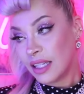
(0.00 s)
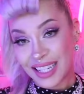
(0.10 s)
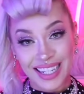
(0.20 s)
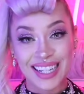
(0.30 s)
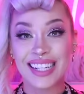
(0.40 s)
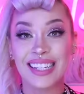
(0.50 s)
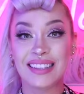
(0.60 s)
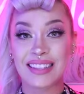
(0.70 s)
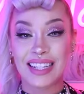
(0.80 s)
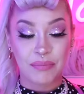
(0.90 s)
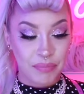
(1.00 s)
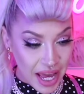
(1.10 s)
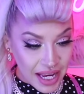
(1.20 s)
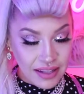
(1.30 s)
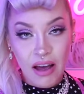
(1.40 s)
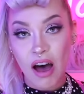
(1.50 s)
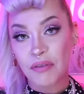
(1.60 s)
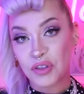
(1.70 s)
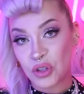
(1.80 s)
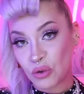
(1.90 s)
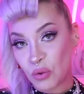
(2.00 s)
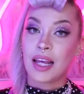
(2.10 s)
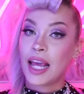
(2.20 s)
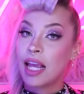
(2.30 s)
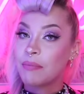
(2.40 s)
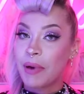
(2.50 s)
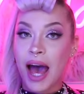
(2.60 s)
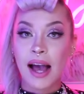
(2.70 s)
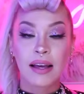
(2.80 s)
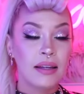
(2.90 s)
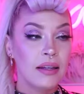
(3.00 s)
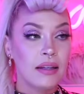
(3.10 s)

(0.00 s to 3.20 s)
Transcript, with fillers: It is. It pays off to hang back,